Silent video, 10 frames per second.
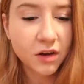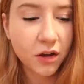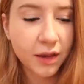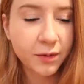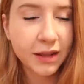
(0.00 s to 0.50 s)

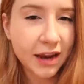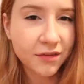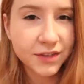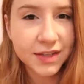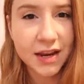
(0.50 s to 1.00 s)
all I really
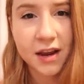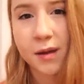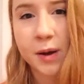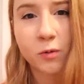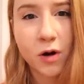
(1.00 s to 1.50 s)
have to say
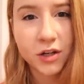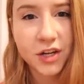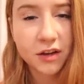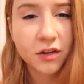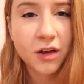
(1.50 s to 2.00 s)
about
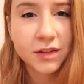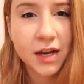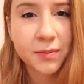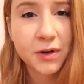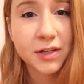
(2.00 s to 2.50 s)
washing cloth
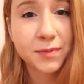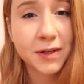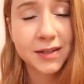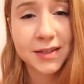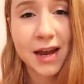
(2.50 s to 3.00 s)
diapers
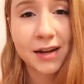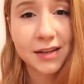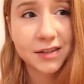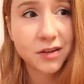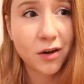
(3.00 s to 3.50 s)
because that
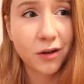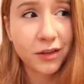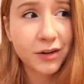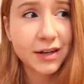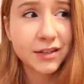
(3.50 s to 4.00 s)
is all
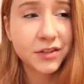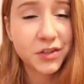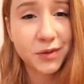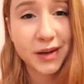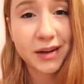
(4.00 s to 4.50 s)
there is
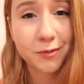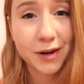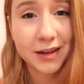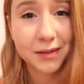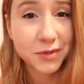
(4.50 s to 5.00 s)
to it
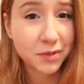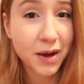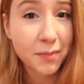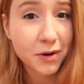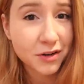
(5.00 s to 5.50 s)
when it comes to
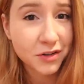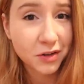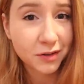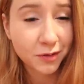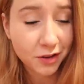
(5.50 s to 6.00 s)
my
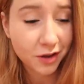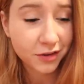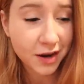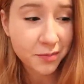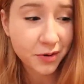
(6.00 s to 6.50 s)
personal
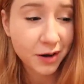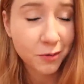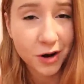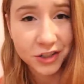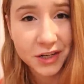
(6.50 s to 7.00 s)
cloth diapering
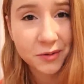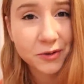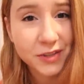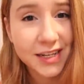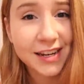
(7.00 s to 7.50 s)
washing
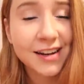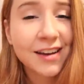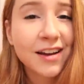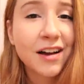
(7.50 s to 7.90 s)
routine.